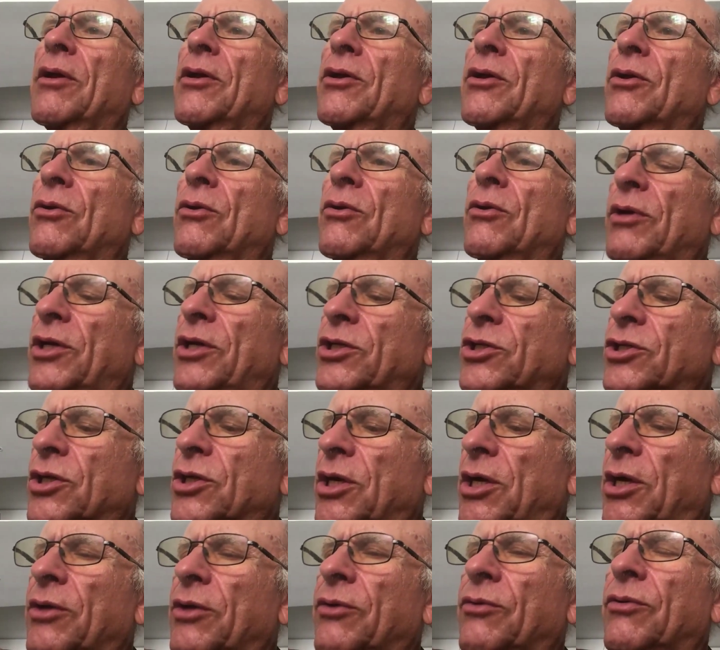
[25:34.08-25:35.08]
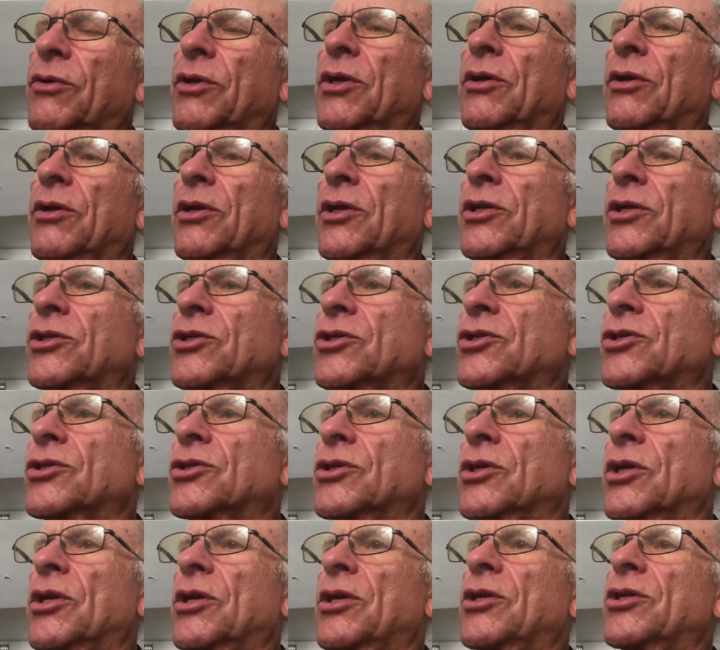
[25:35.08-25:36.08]
you know, each country and
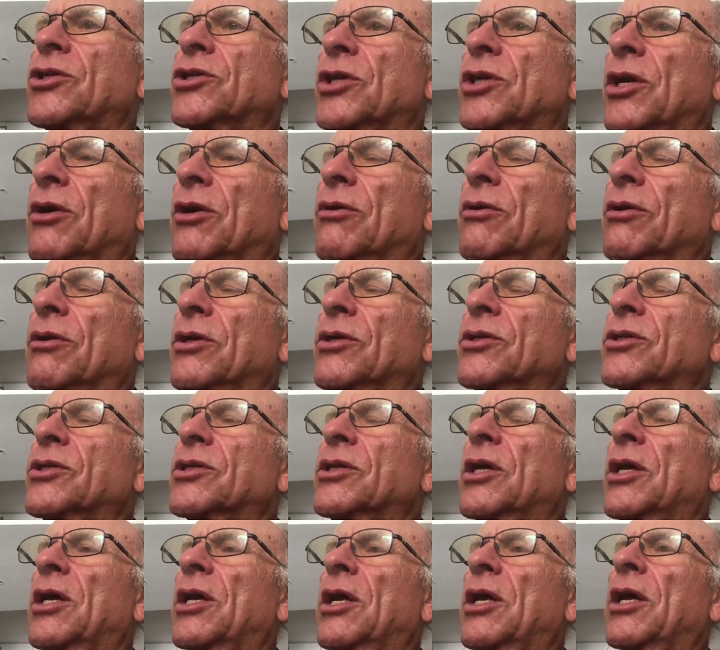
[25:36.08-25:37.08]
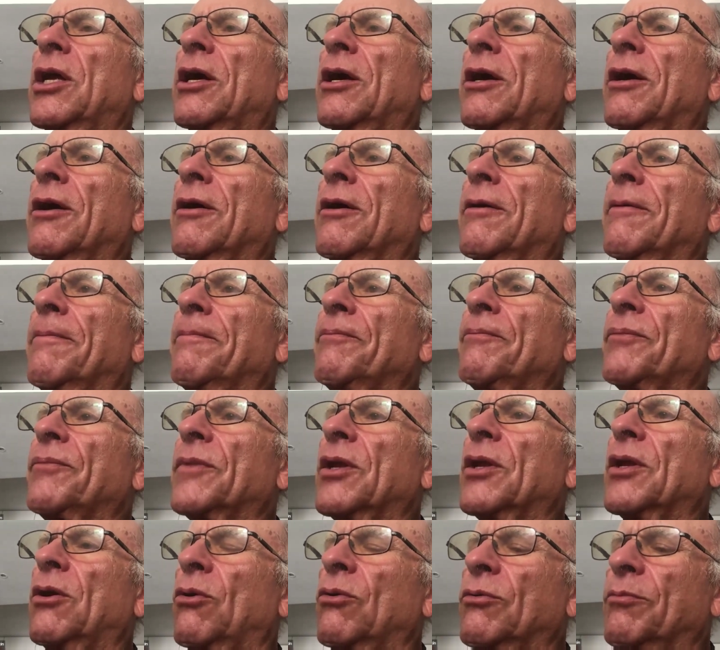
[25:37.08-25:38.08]
each area's
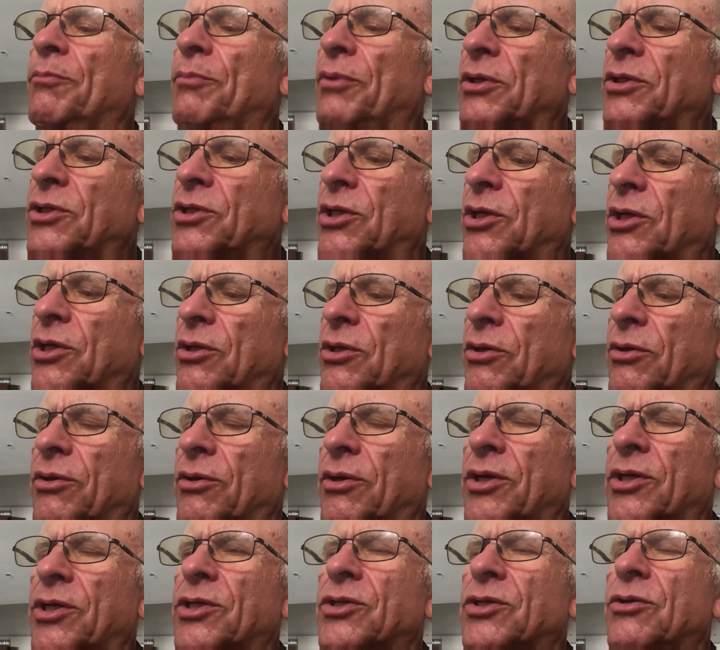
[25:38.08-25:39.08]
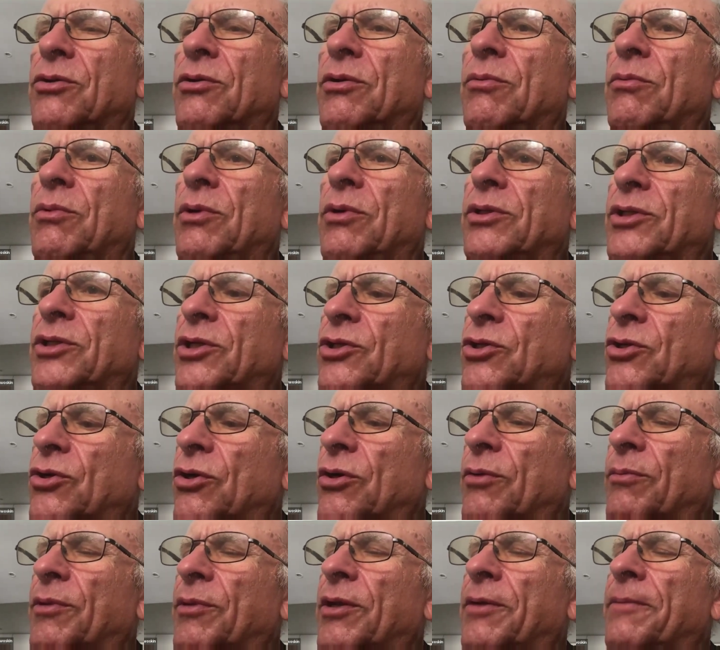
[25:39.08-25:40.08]
own particular history will
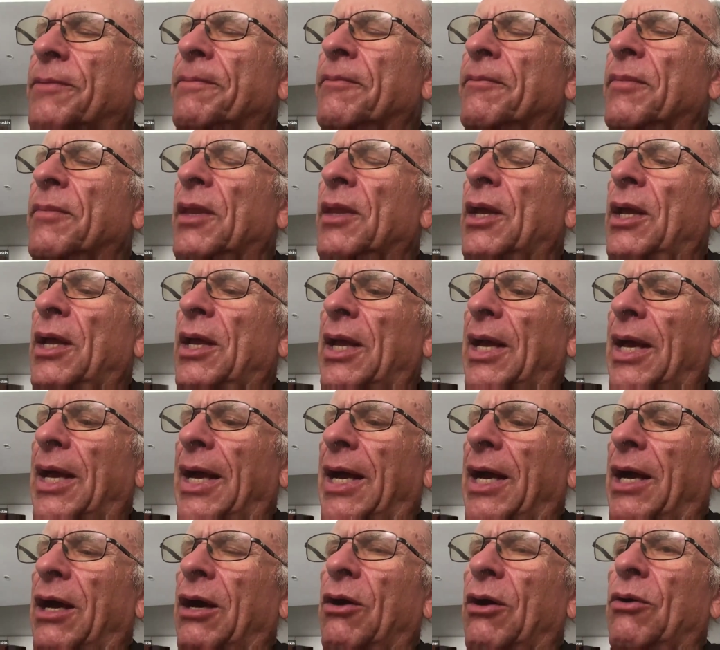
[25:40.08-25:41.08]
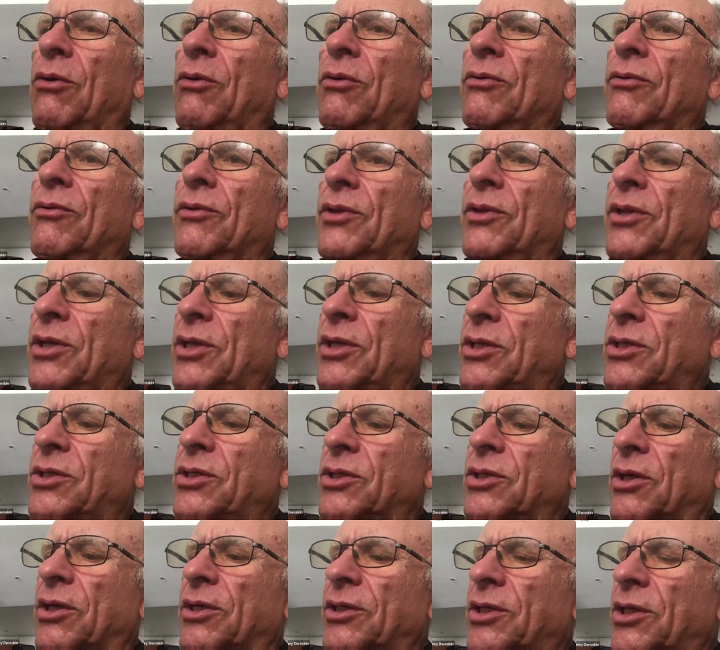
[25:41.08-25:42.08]
determine how
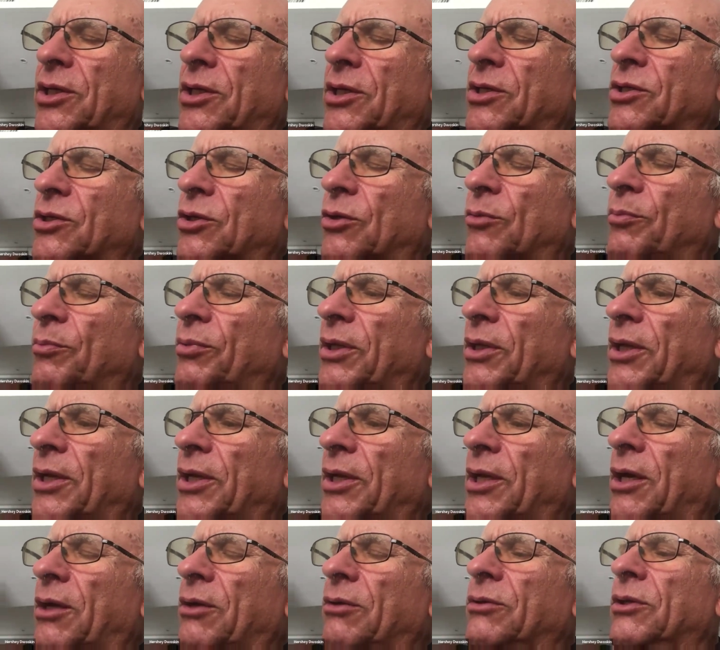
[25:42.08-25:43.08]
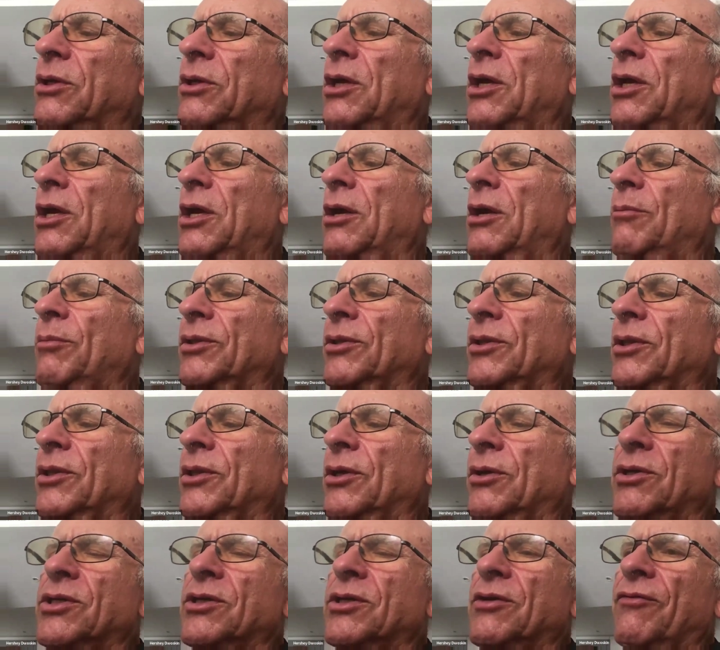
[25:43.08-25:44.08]
these ideas are played out. But
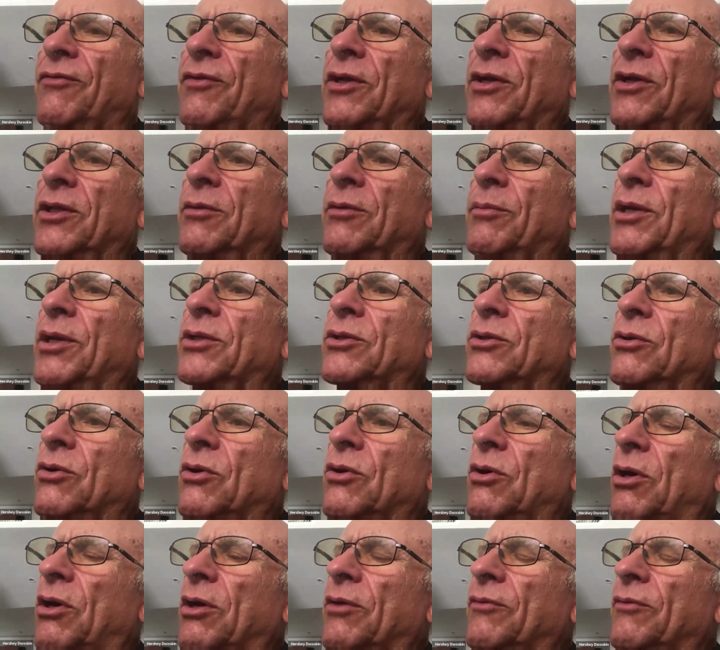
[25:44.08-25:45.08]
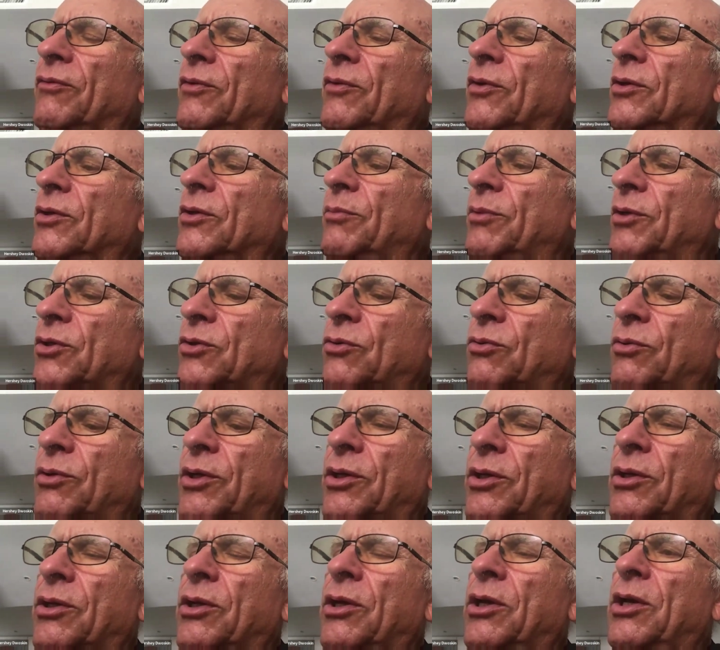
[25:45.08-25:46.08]
there is a fundamental conflict
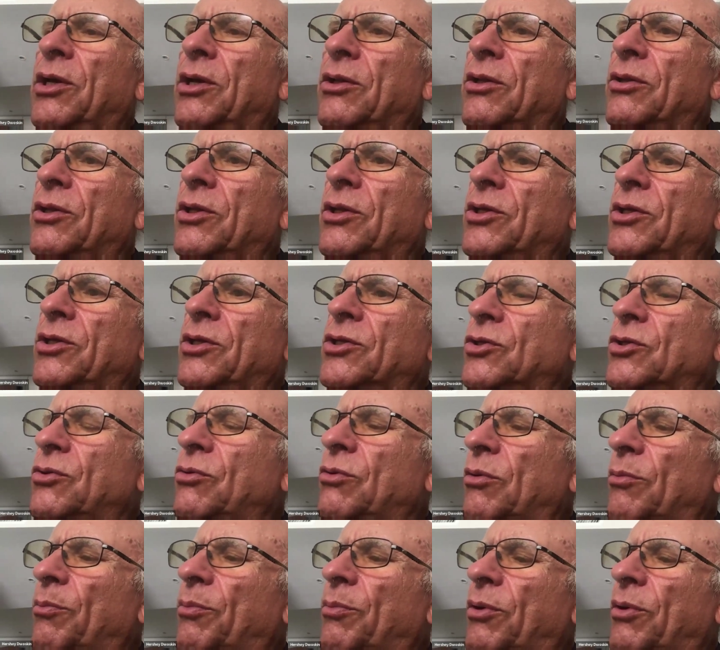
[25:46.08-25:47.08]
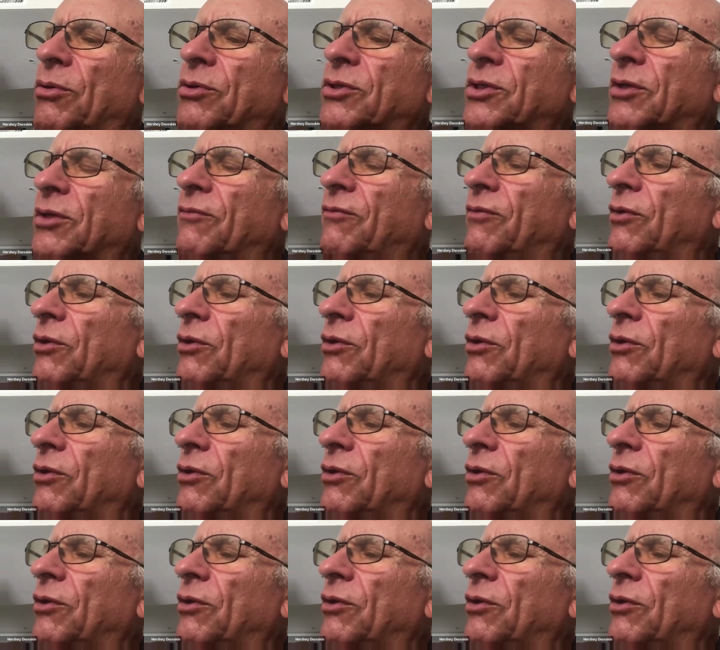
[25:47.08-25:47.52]
between these two opposing